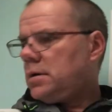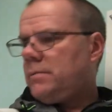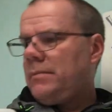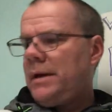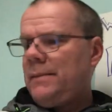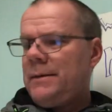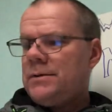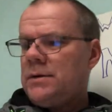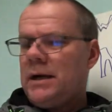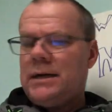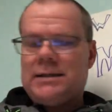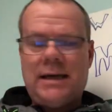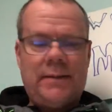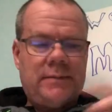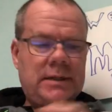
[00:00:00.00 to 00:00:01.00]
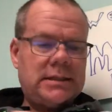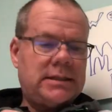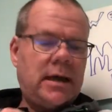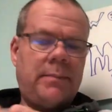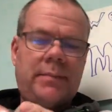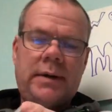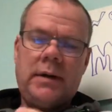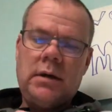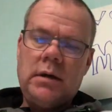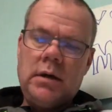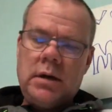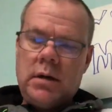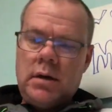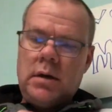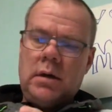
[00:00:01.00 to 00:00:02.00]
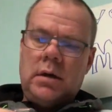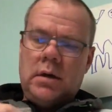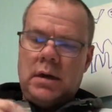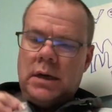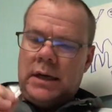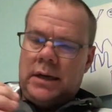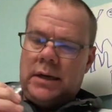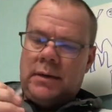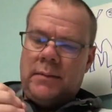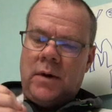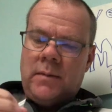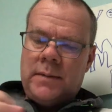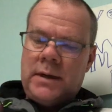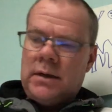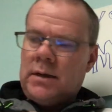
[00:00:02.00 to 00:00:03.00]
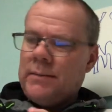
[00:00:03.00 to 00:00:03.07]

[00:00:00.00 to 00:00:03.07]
maybe try to tape this up. And in a moment,